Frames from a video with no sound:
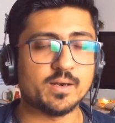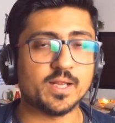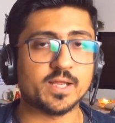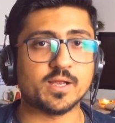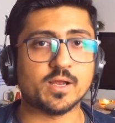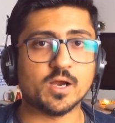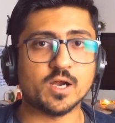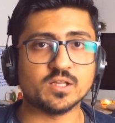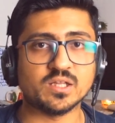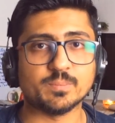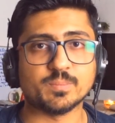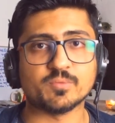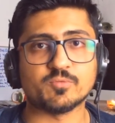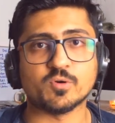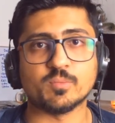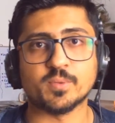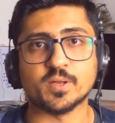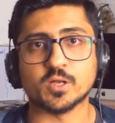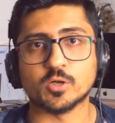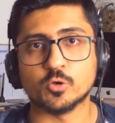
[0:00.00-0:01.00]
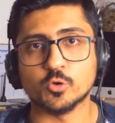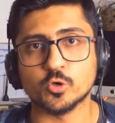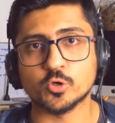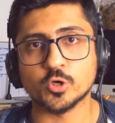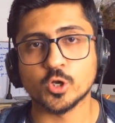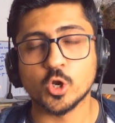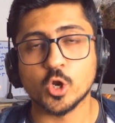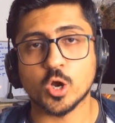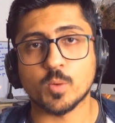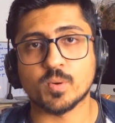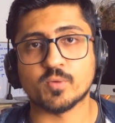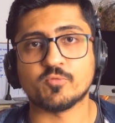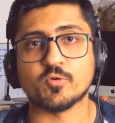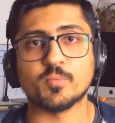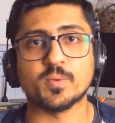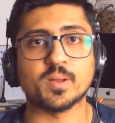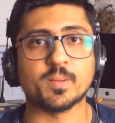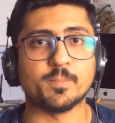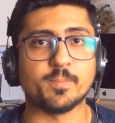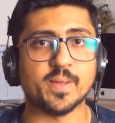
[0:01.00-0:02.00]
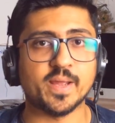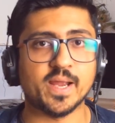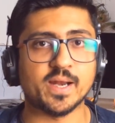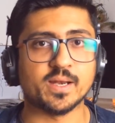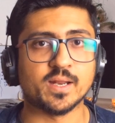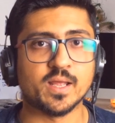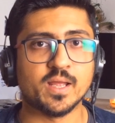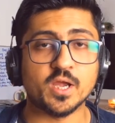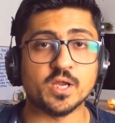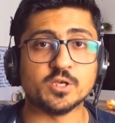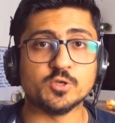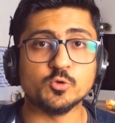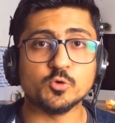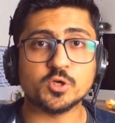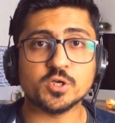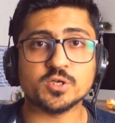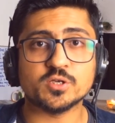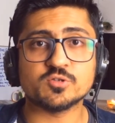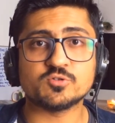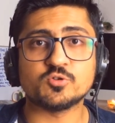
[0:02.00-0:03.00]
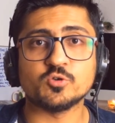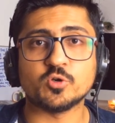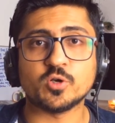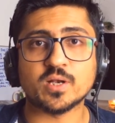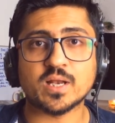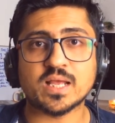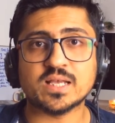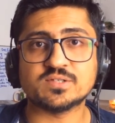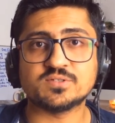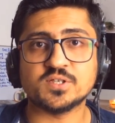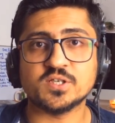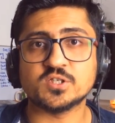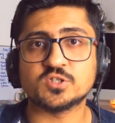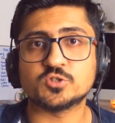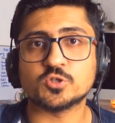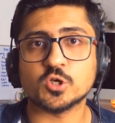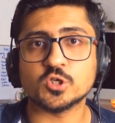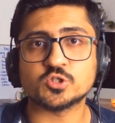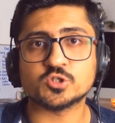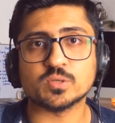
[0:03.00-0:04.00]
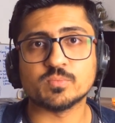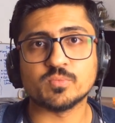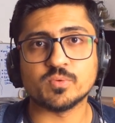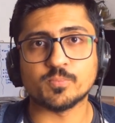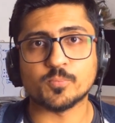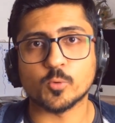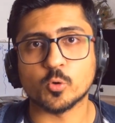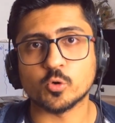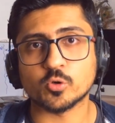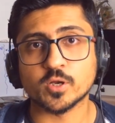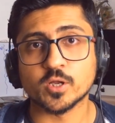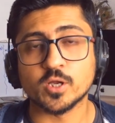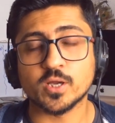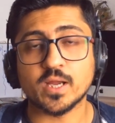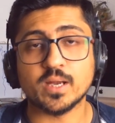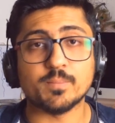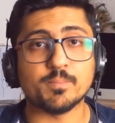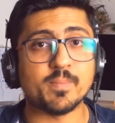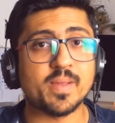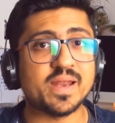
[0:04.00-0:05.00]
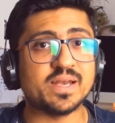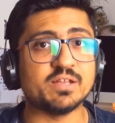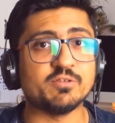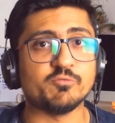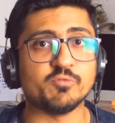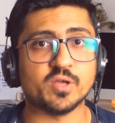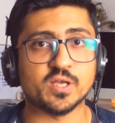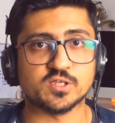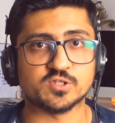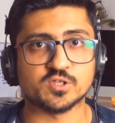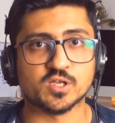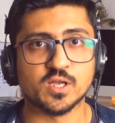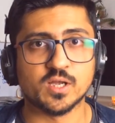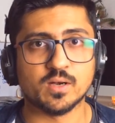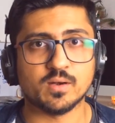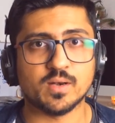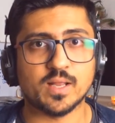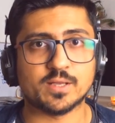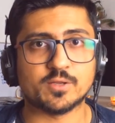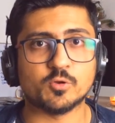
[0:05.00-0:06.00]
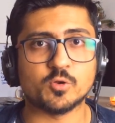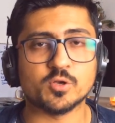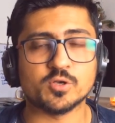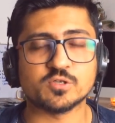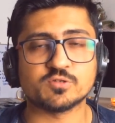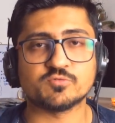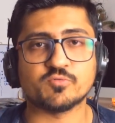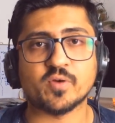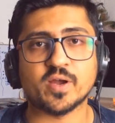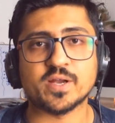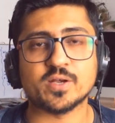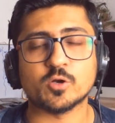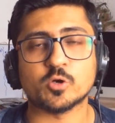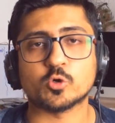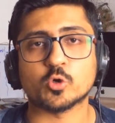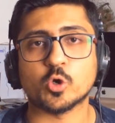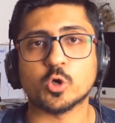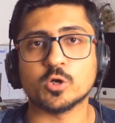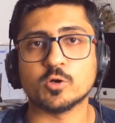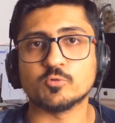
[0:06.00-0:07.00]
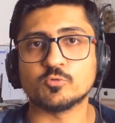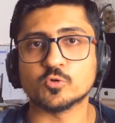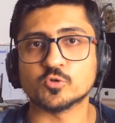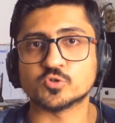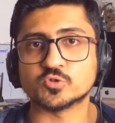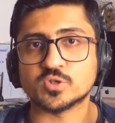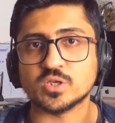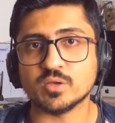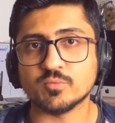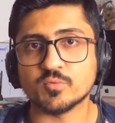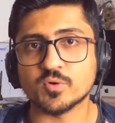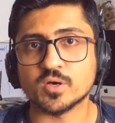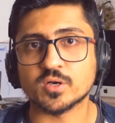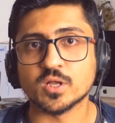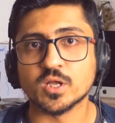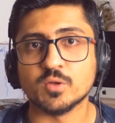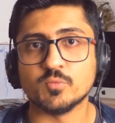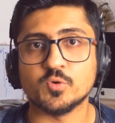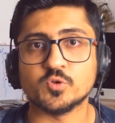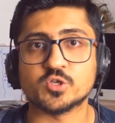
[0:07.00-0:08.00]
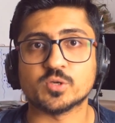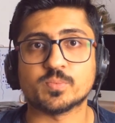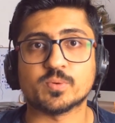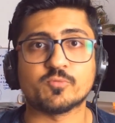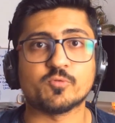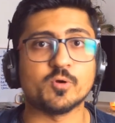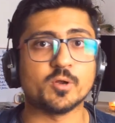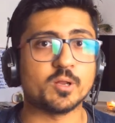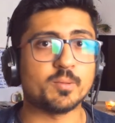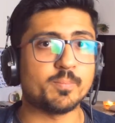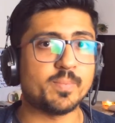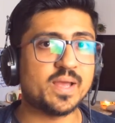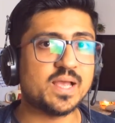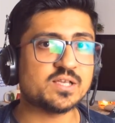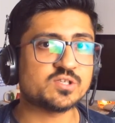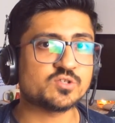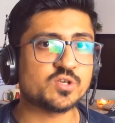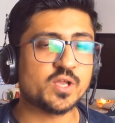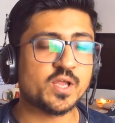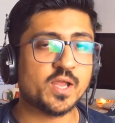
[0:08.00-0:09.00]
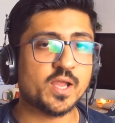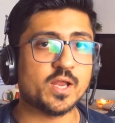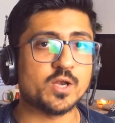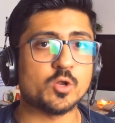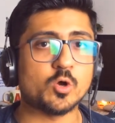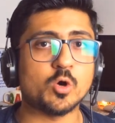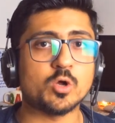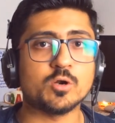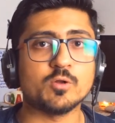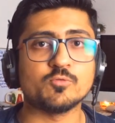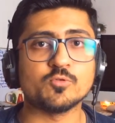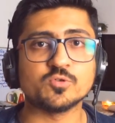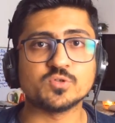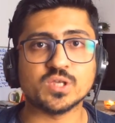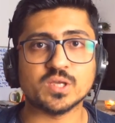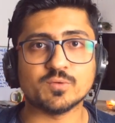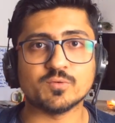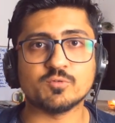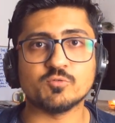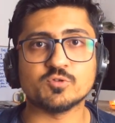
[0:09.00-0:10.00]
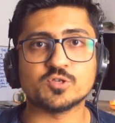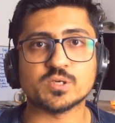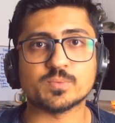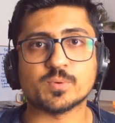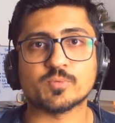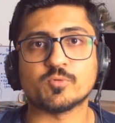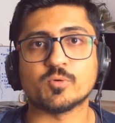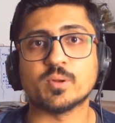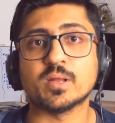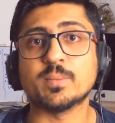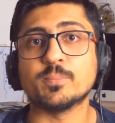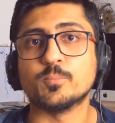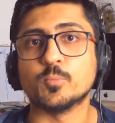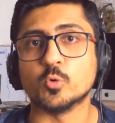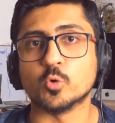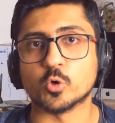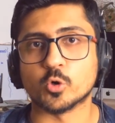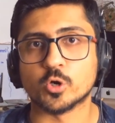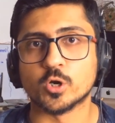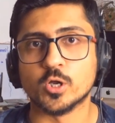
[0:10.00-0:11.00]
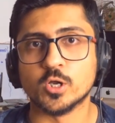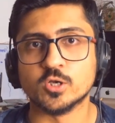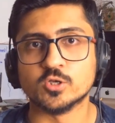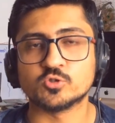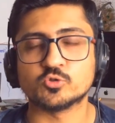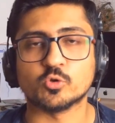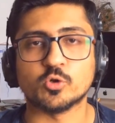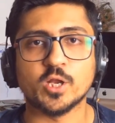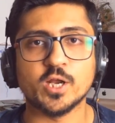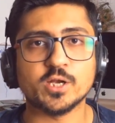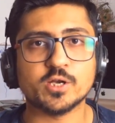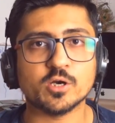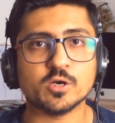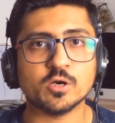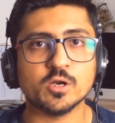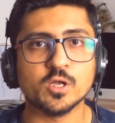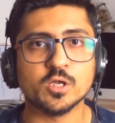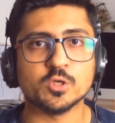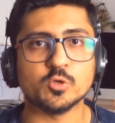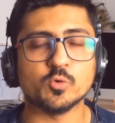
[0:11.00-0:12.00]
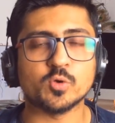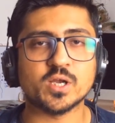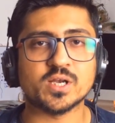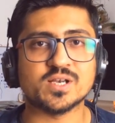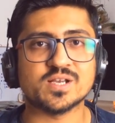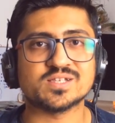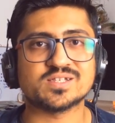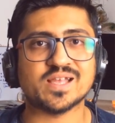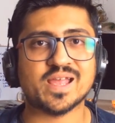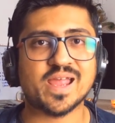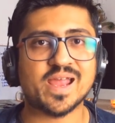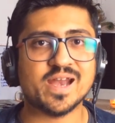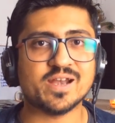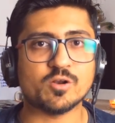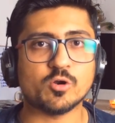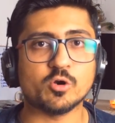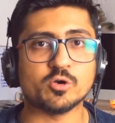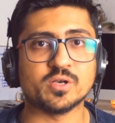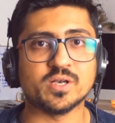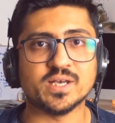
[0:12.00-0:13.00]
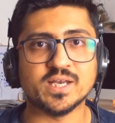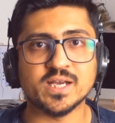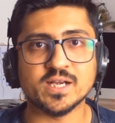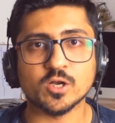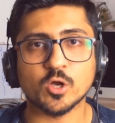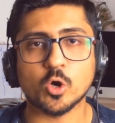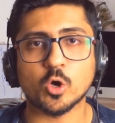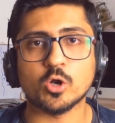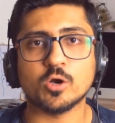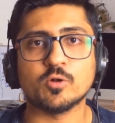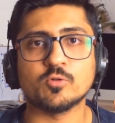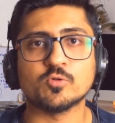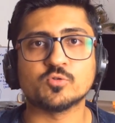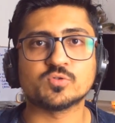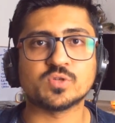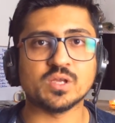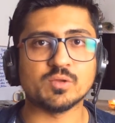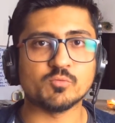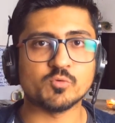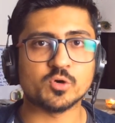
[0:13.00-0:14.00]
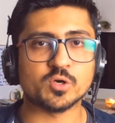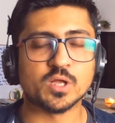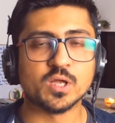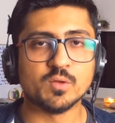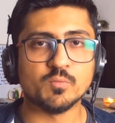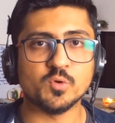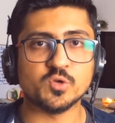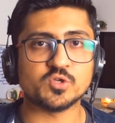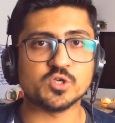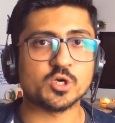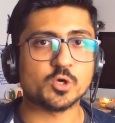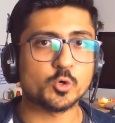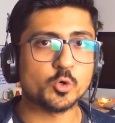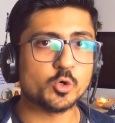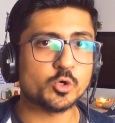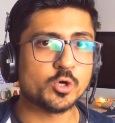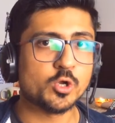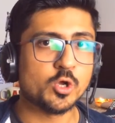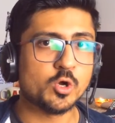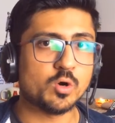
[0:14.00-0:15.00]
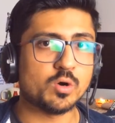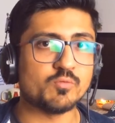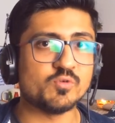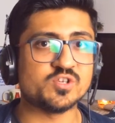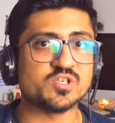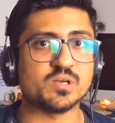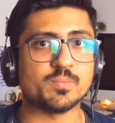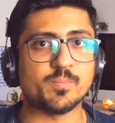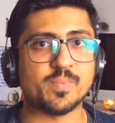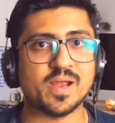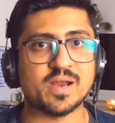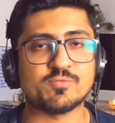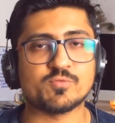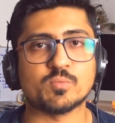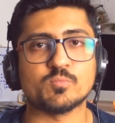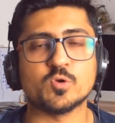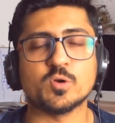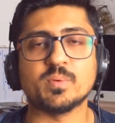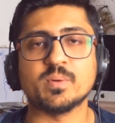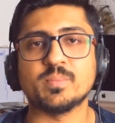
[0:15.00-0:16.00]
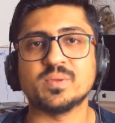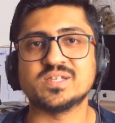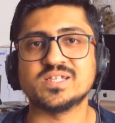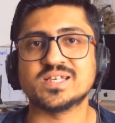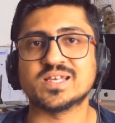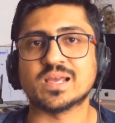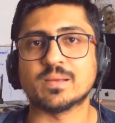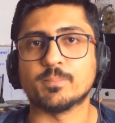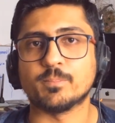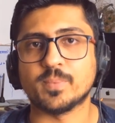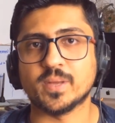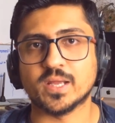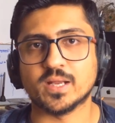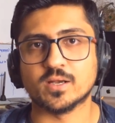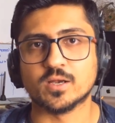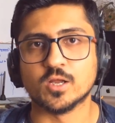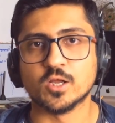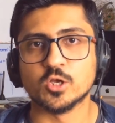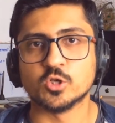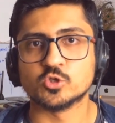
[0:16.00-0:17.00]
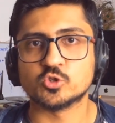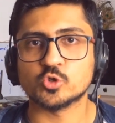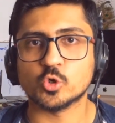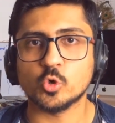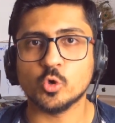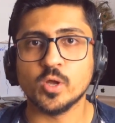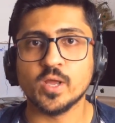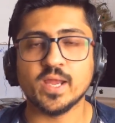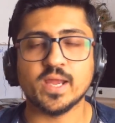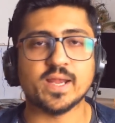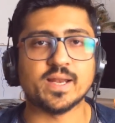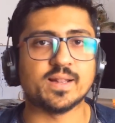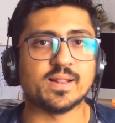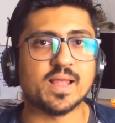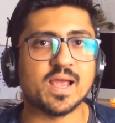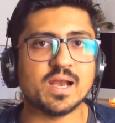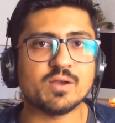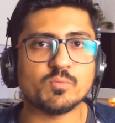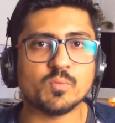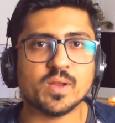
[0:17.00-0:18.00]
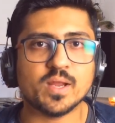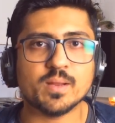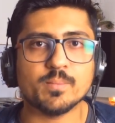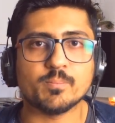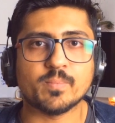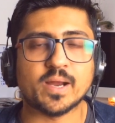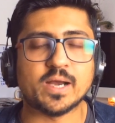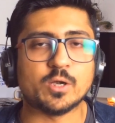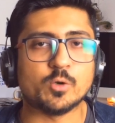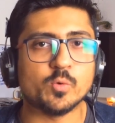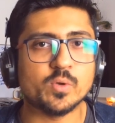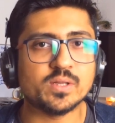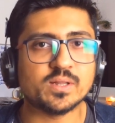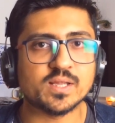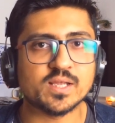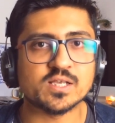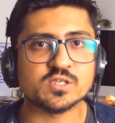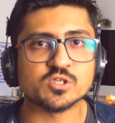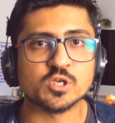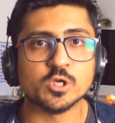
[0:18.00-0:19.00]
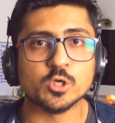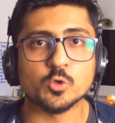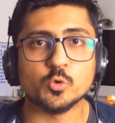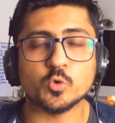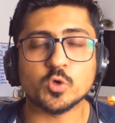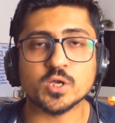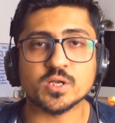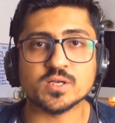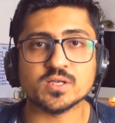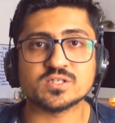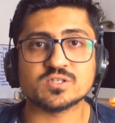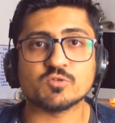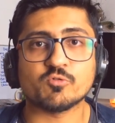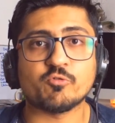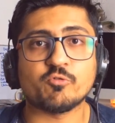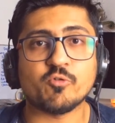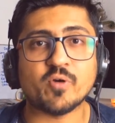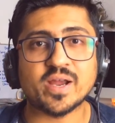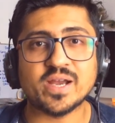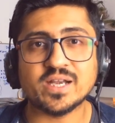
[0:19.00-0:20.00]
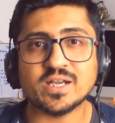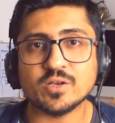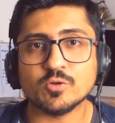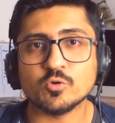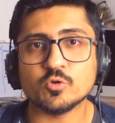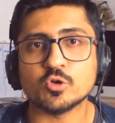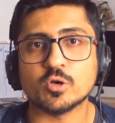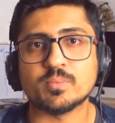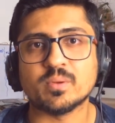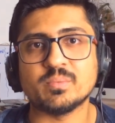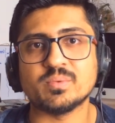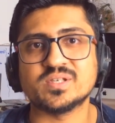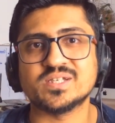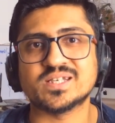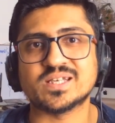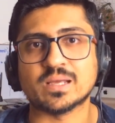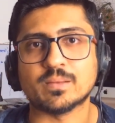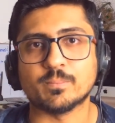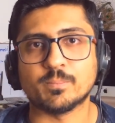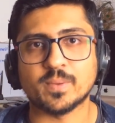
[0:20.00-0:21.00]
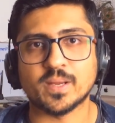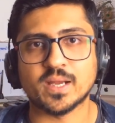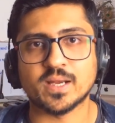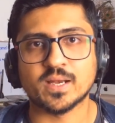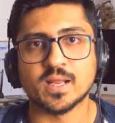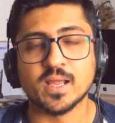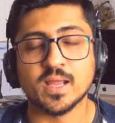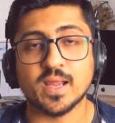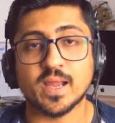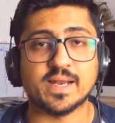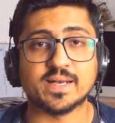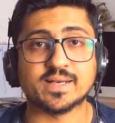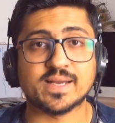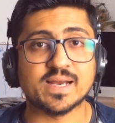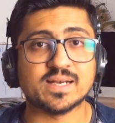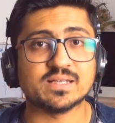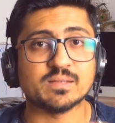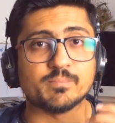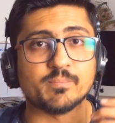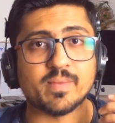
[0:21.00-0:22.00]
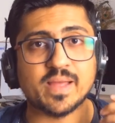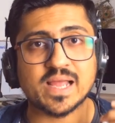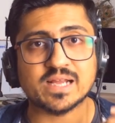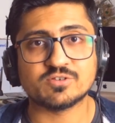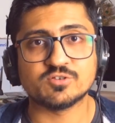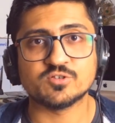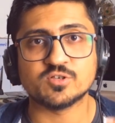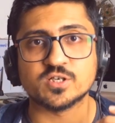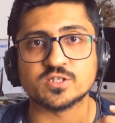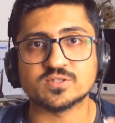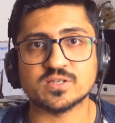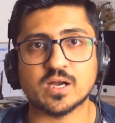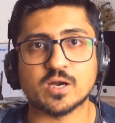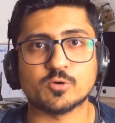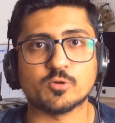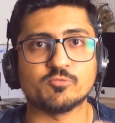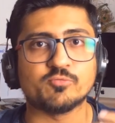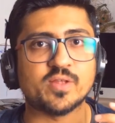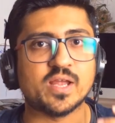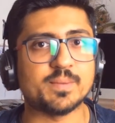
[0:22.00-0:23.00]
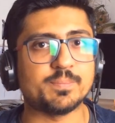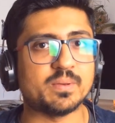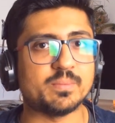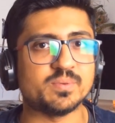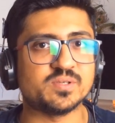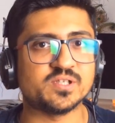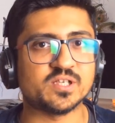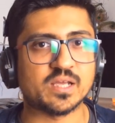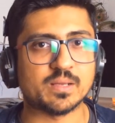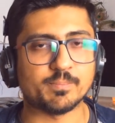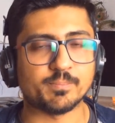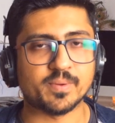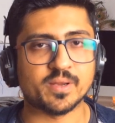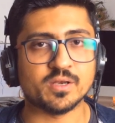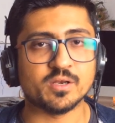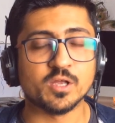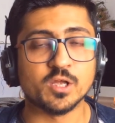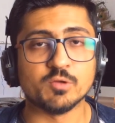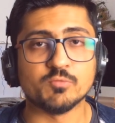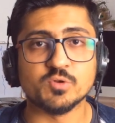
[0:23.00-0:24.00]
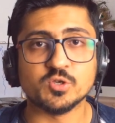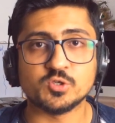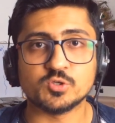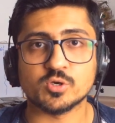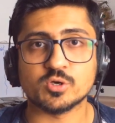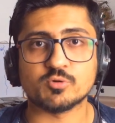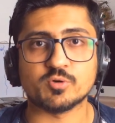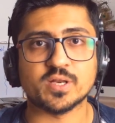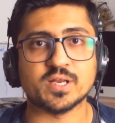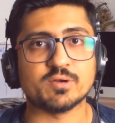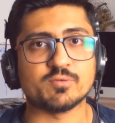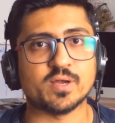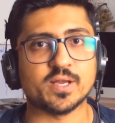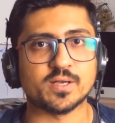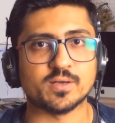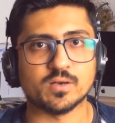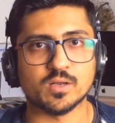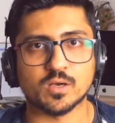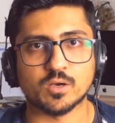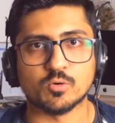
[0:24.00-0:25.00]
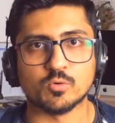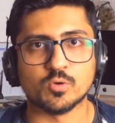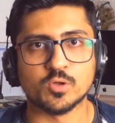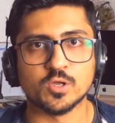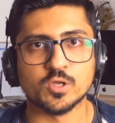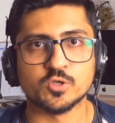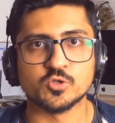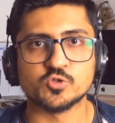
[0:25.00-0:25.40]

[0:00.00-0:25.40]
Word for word: Like, are they performing good or performing bad? And you can just utilize these search term report in many ways. Like, you can just find out all of those keywords which are performing best and all of those keywords which are performing poor. So later you can just add or delete all of those keywords which are good or which are bad from your PPC campaign. So in that way, by doing this, you can just fine tune your PPC campaign and get the max results out of that PPC campaign which you're running right now.